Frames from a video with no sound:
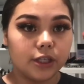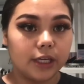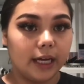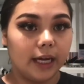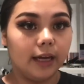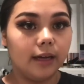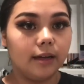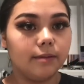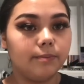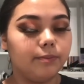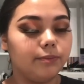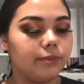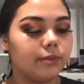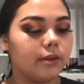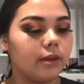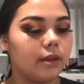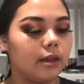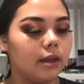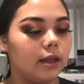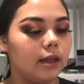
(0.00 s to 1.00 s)
shade.
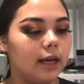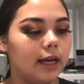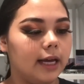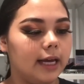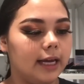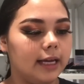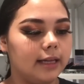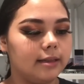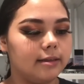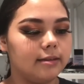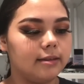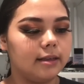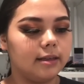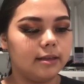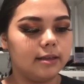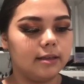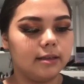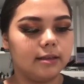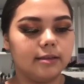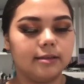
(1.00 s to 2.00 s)
It's
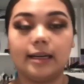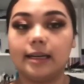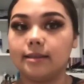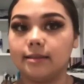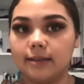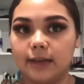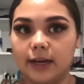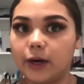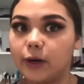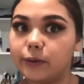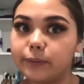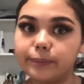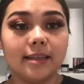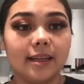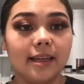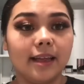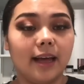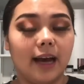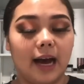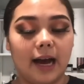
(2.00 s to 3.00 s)
Set Sail.
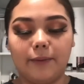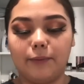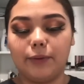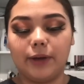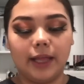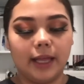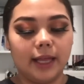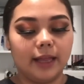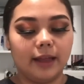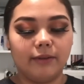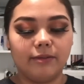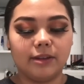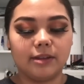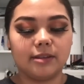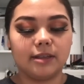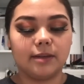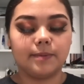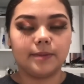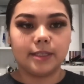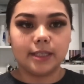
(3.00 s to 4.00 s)
I really love
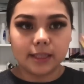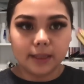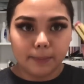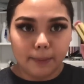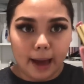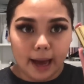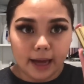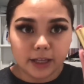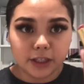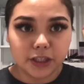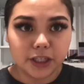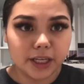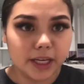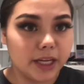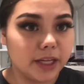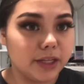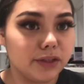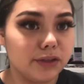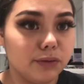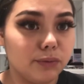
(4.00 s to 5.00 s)
this lipstick. The
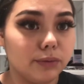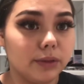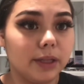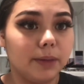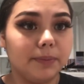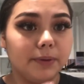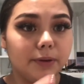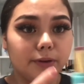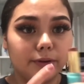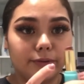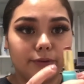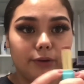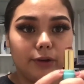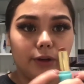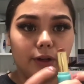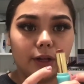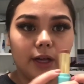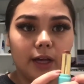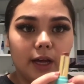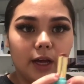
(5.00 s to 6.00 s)
packaging is really
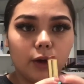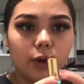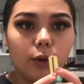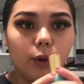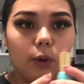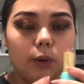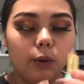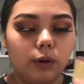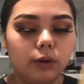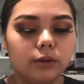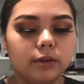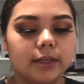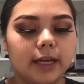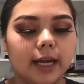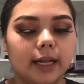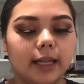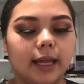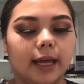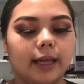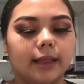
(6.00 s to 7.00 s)
beautiful. Gold
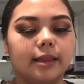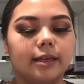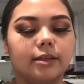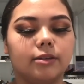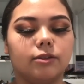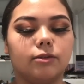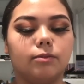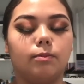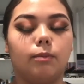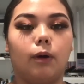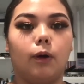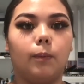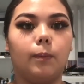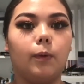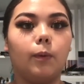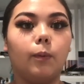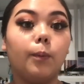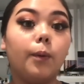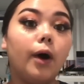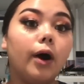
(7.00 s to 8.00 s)
and like this
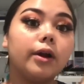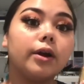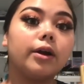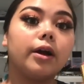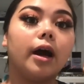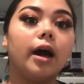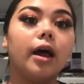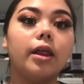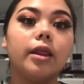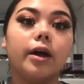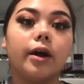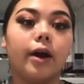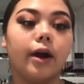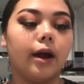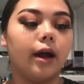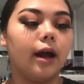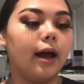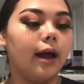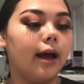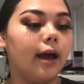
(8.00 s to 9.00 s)
marble
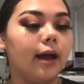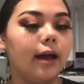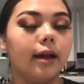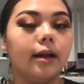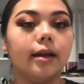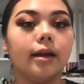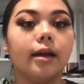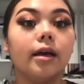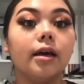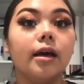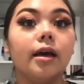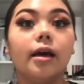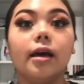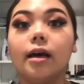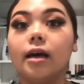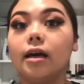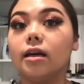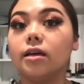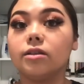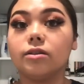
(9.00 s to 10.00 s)
watercolor, and
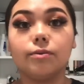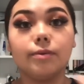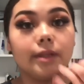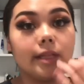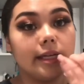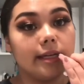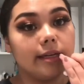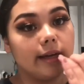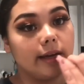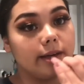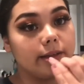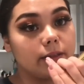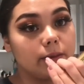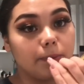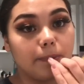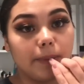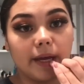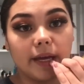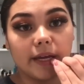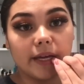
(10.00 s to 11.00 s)
it's a really nice
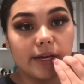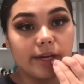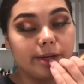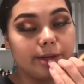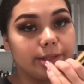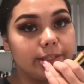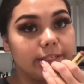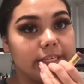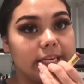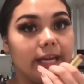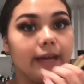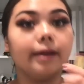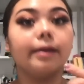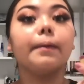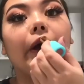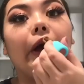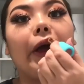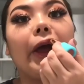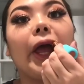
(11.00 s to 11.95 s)
pink nude shade.